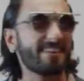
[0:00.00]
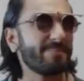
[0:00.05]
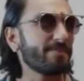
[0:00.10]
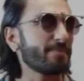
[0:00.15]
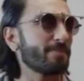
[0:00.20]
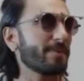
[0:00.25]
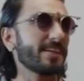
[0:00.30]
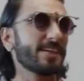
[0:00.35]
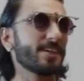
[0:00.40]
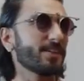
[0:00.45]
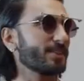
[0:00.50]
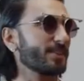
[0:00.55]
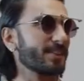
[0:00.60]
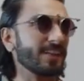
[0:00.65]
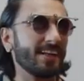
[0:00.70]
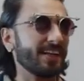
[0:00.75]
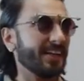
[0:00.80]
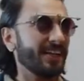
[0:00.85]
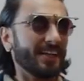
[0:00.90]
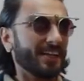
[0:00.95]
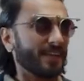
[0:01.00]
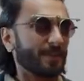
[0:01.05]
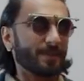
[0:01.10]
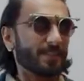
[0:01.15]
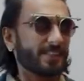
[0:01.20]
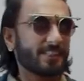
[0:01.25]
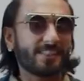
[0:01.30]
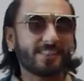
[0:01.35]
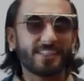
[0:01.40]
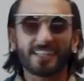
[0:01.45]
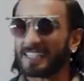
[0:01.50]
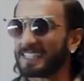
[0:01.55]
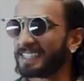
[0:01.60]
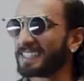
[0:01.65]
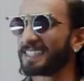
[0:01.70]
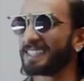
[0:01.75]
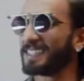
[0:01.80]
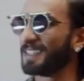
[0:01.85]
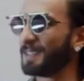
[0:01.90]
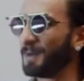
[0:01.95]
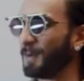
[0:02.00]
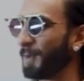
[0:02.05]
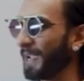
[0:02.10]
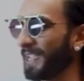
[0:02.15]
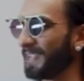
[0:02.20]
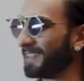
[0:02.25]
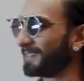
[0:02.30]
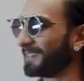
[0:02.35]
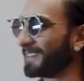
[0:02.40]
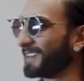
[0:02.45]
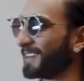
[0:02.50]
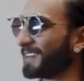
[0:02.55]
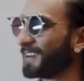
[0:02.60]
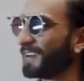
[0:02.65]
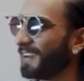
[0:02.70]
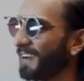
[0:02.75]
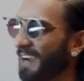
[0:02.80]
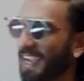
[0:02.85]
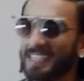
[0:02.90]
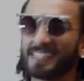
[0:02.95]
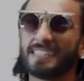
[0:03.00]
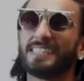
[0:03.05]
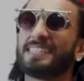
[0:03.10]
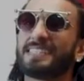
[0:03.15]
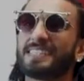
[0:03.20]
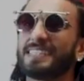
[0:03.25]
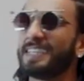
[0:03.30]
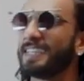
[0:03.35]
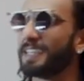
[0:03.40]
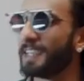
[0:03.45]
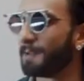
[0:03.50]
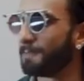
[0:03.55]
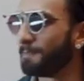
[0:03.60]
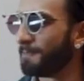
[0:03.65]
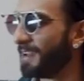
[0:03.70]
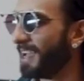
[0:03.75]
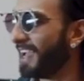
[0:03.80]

Everybody got was just going crazy seeing him.